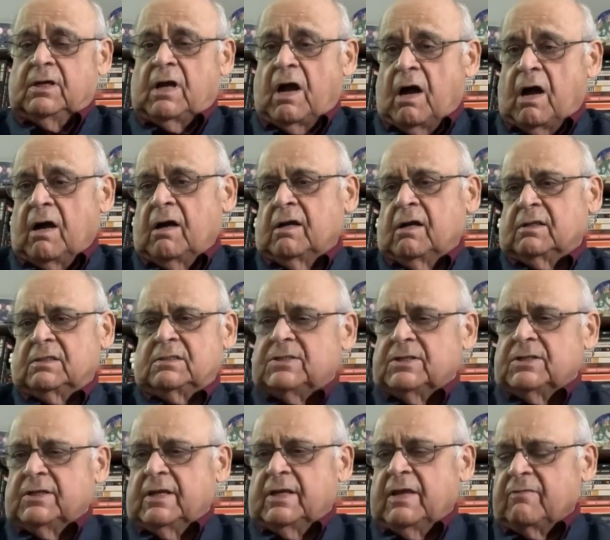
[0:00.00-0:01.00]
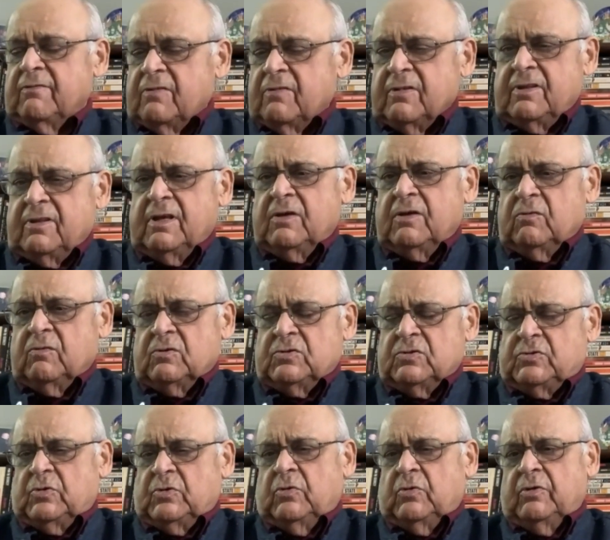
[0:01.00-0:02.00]
arts, culture.
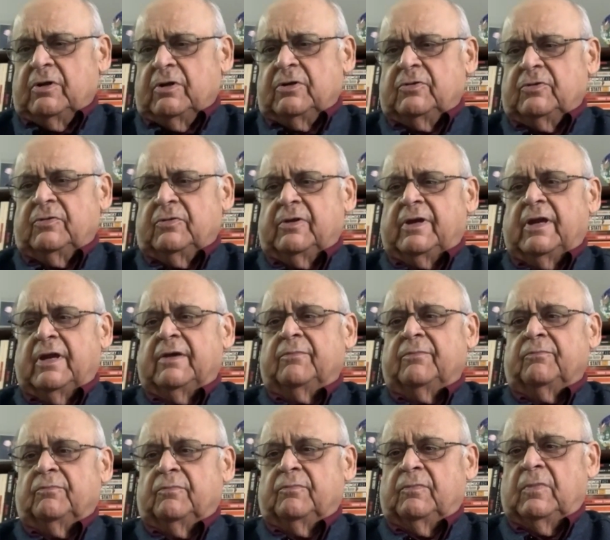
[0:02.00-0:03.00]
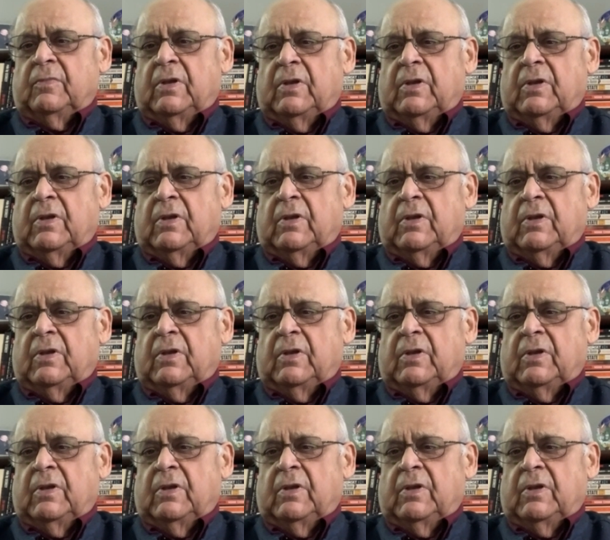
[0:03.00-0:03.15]
Everything was thrown into the game.